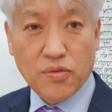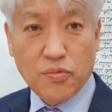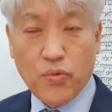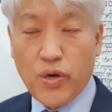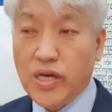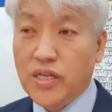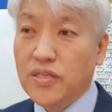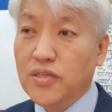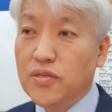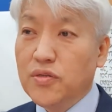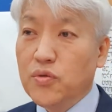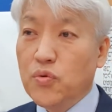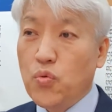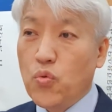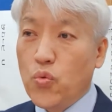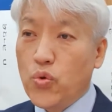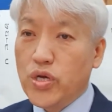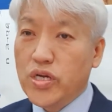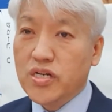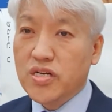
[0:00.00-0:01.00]
When
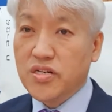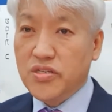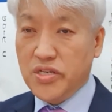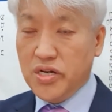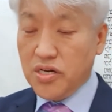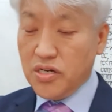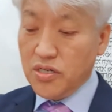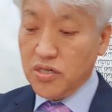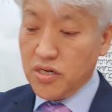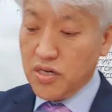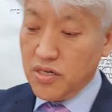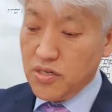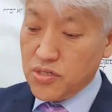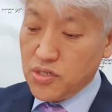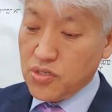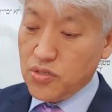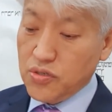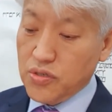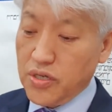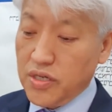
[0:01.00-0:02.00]
we are younger
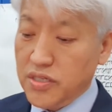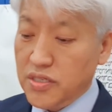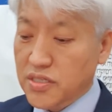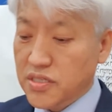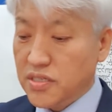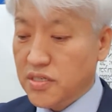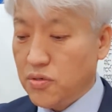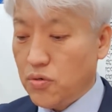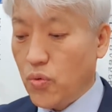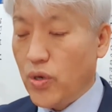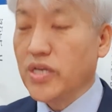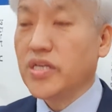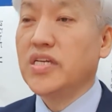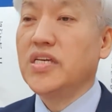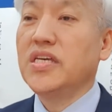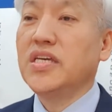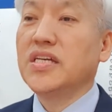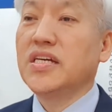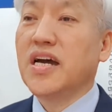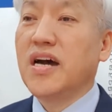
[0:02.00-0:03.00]
student, when
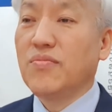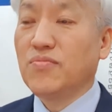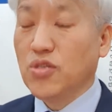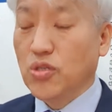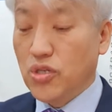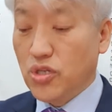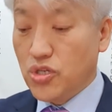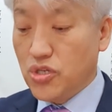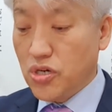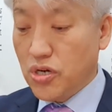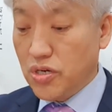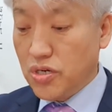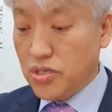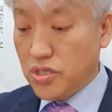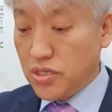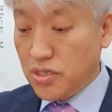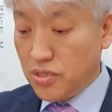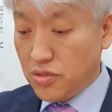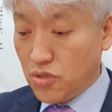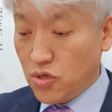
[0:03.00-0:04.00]
he come to the
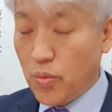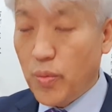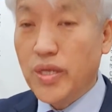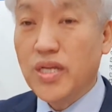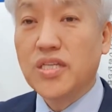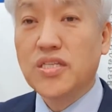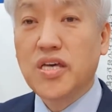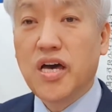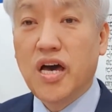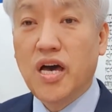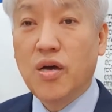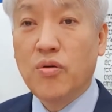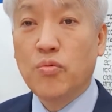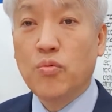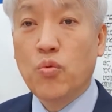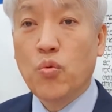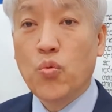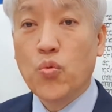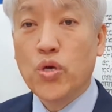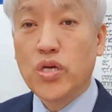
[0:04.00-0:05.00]
church, so many
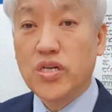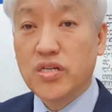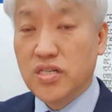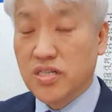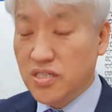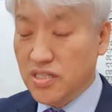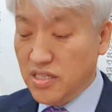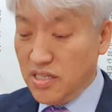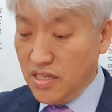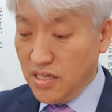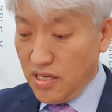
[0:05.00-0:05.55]
times we are